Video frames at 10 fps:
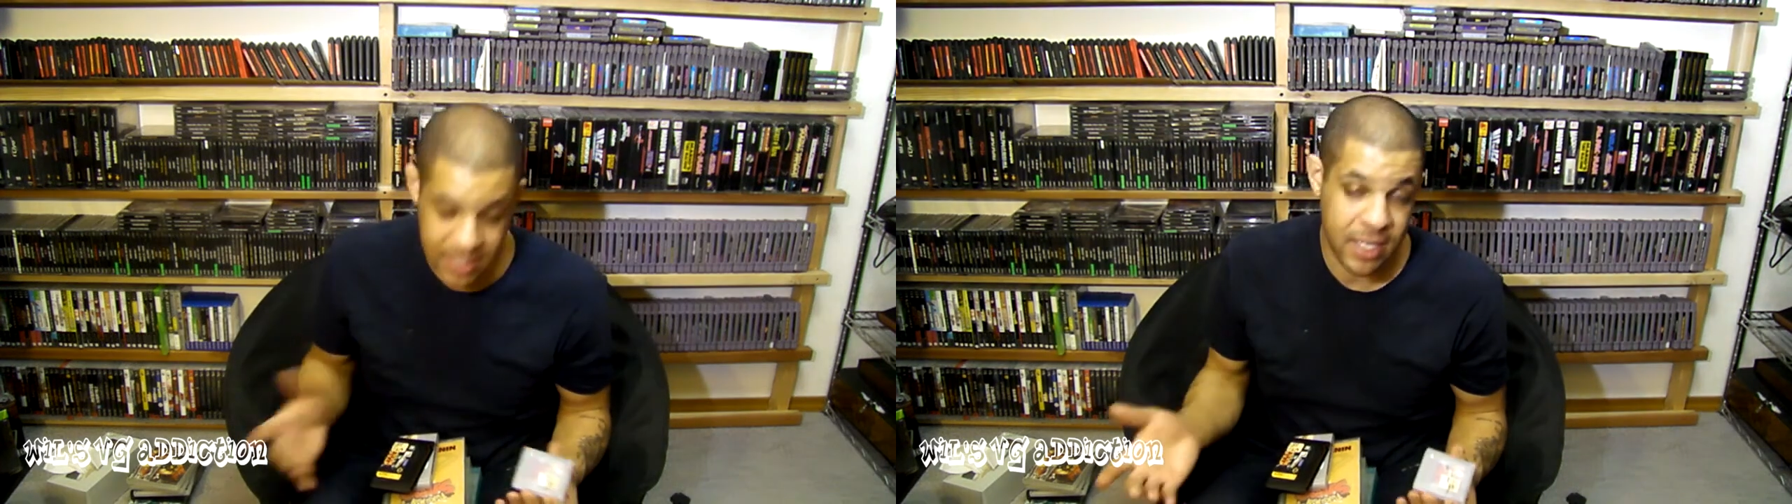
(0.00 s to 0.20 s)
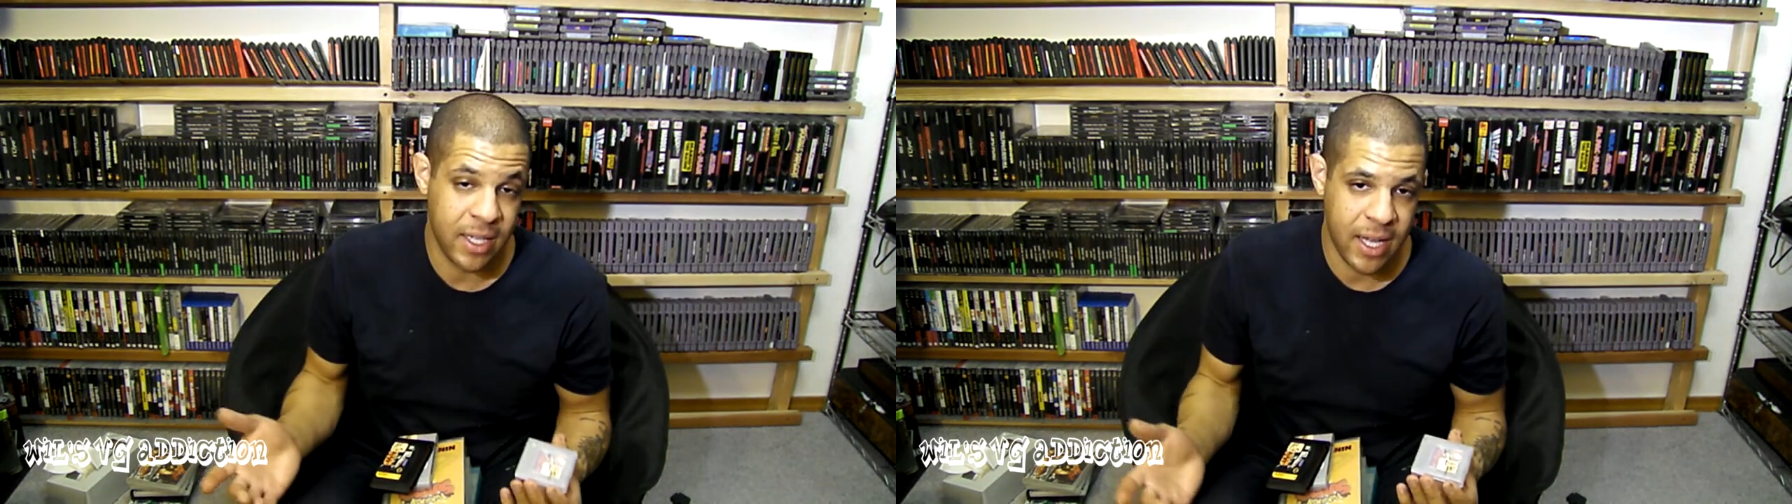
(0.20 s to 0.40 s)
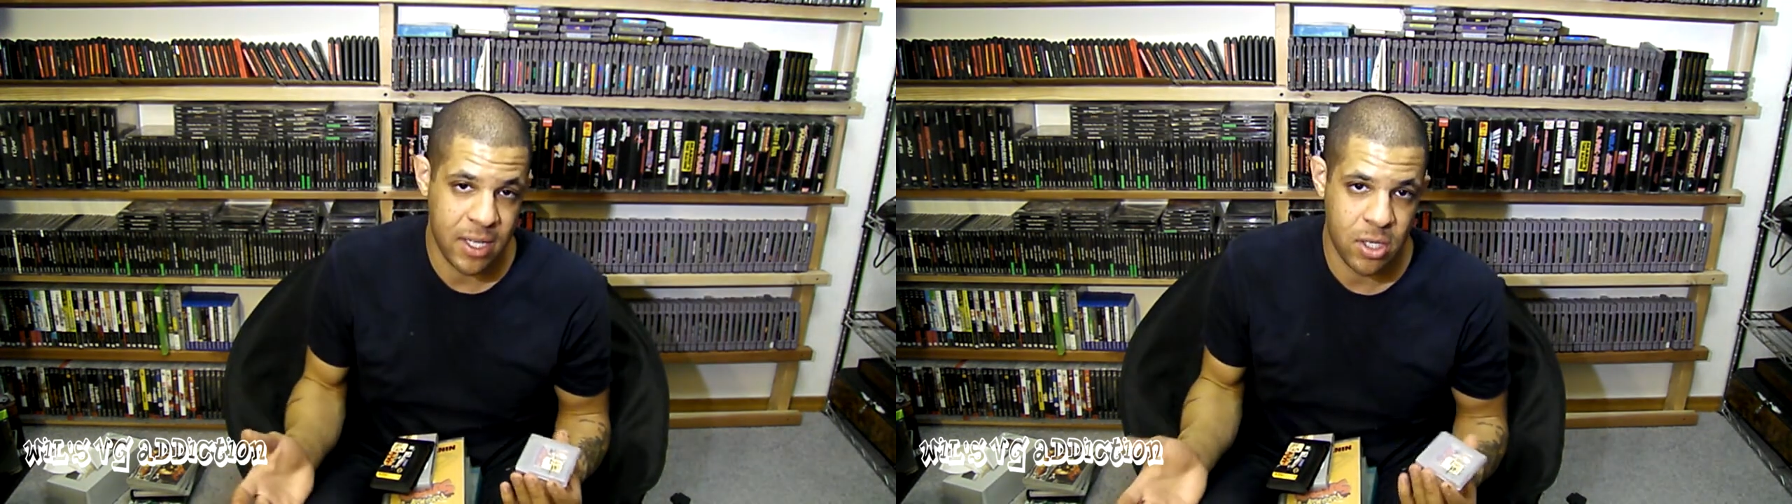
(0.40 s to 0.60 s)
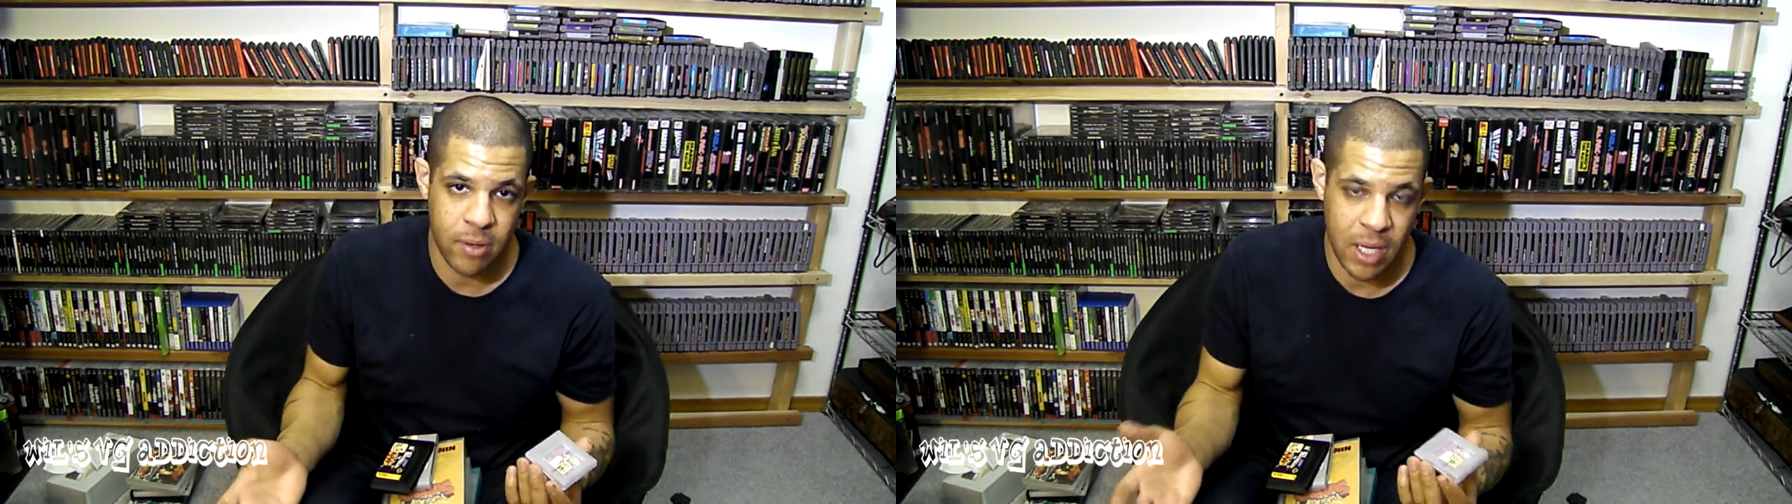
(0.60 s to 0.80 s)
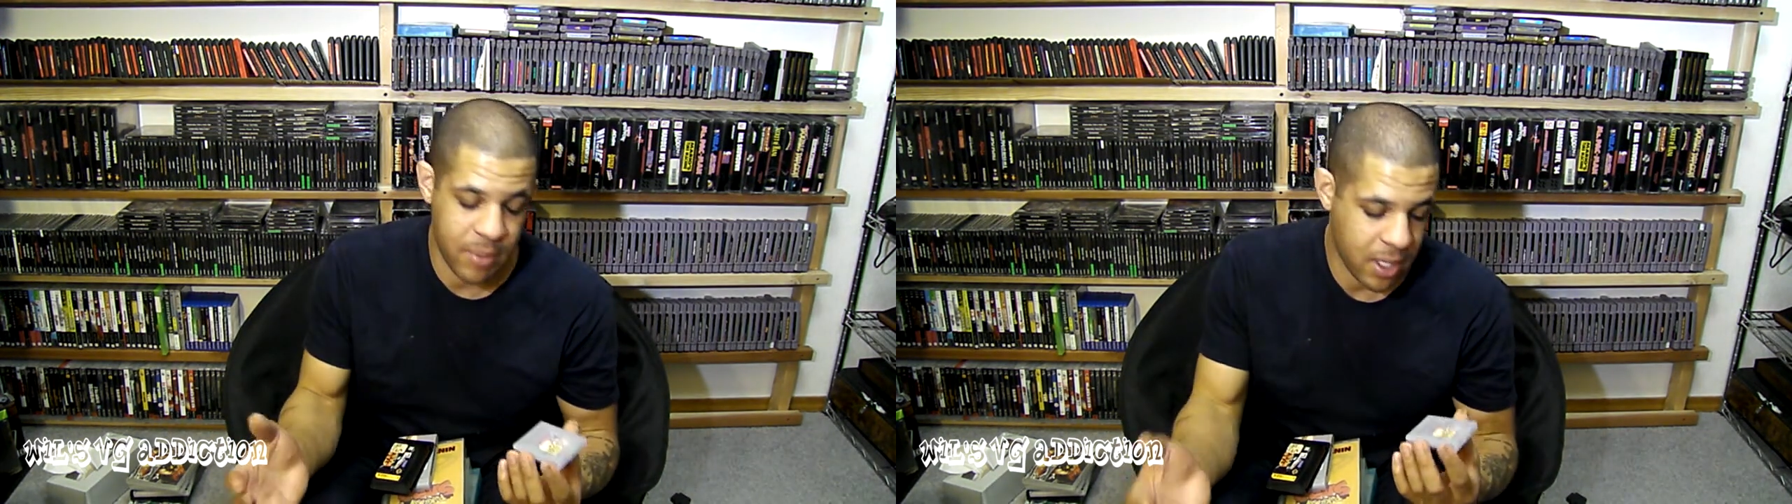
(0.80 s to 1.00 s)
in the case
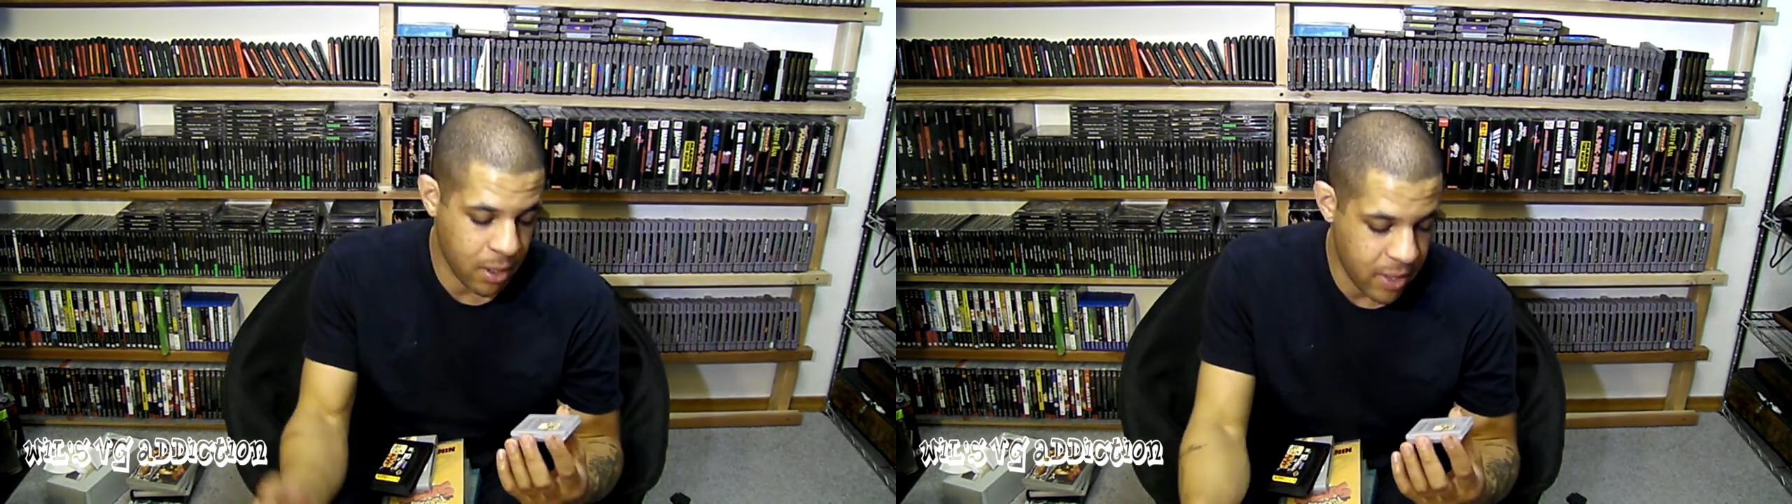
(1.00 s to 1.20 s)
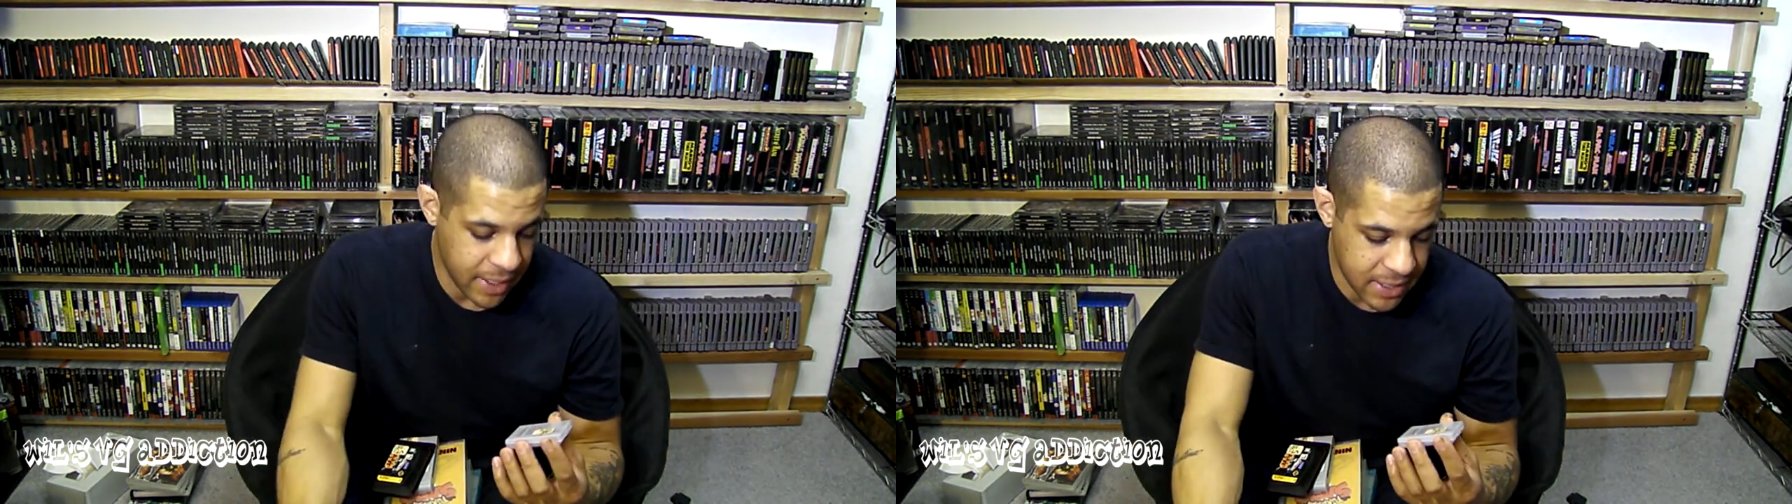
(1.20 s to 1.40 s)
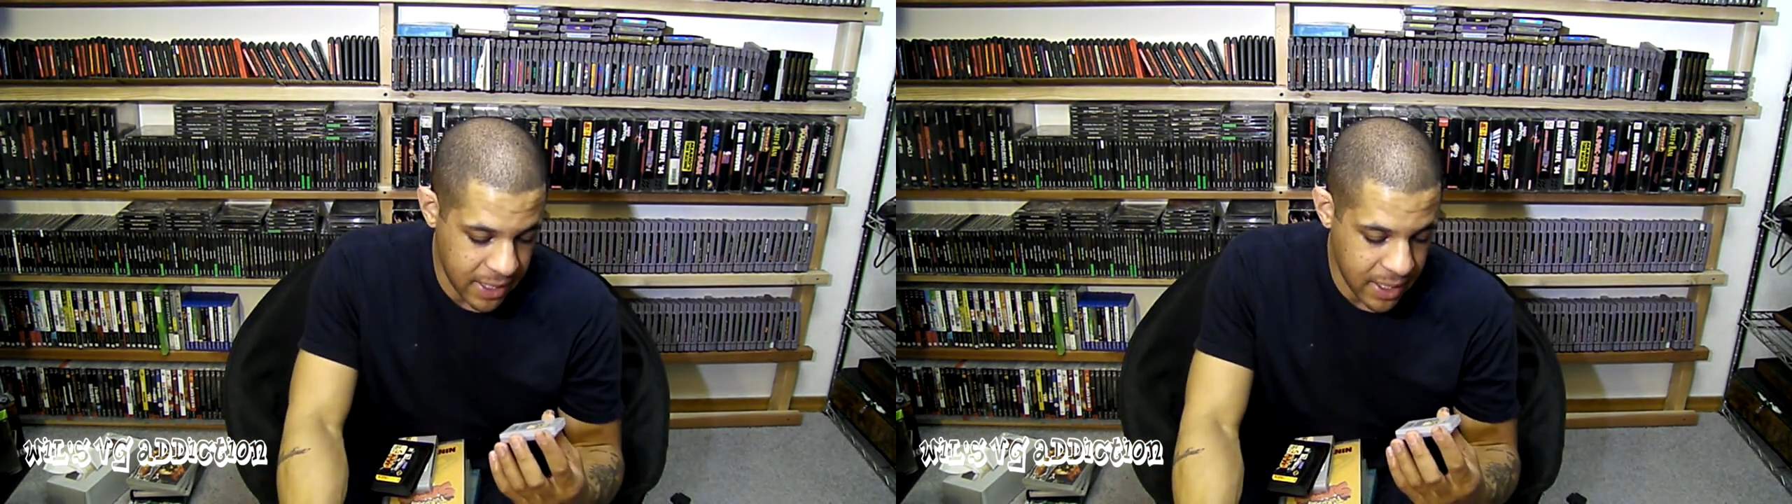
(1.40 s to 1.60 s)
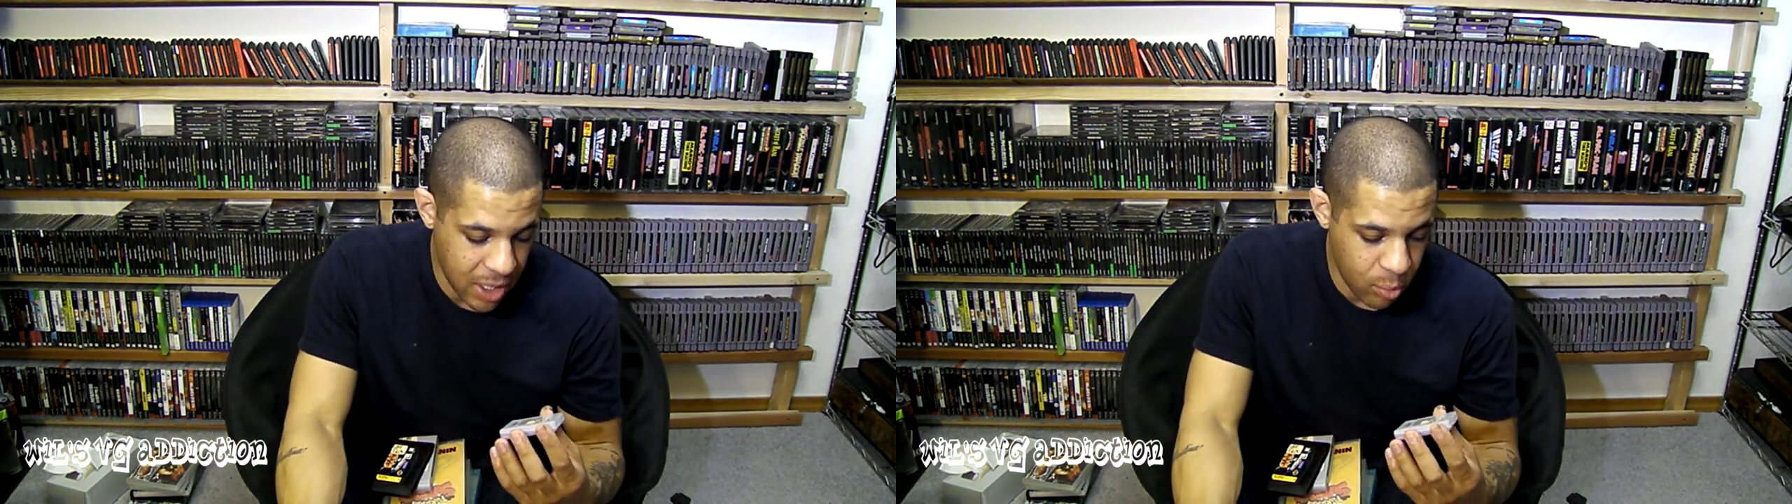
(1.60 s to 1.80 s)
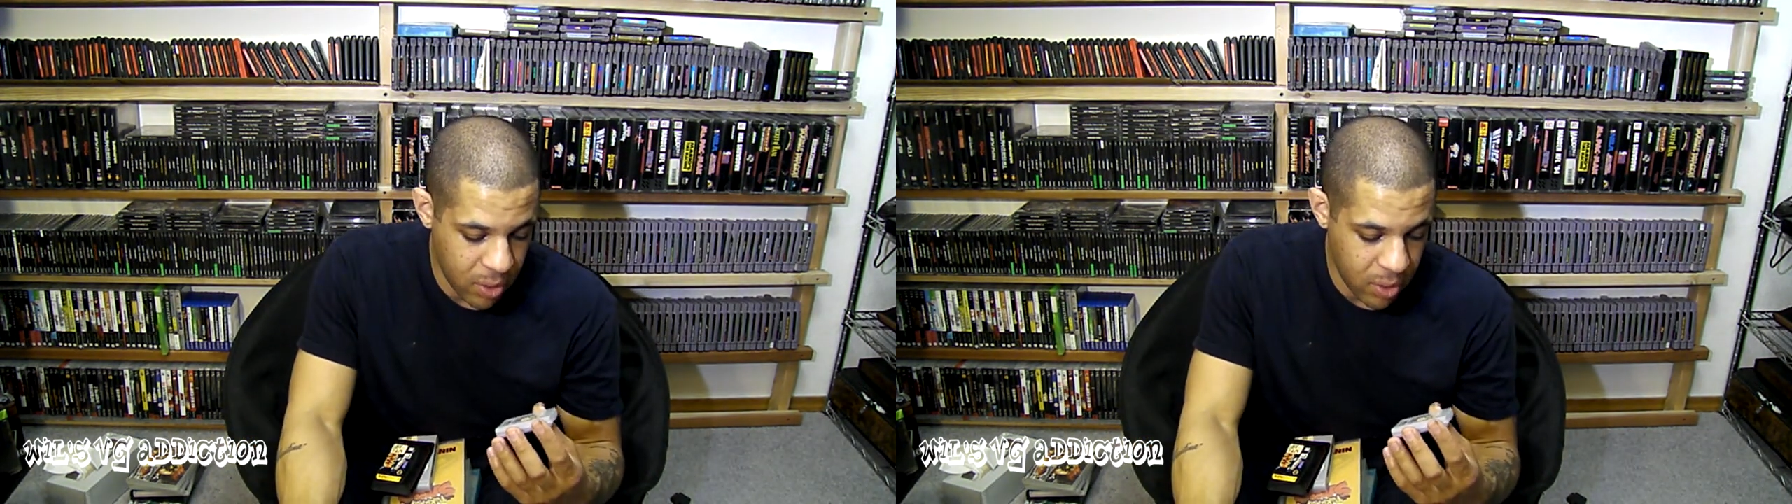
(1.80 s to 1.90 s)
already. I'm not going to go ahead and take out,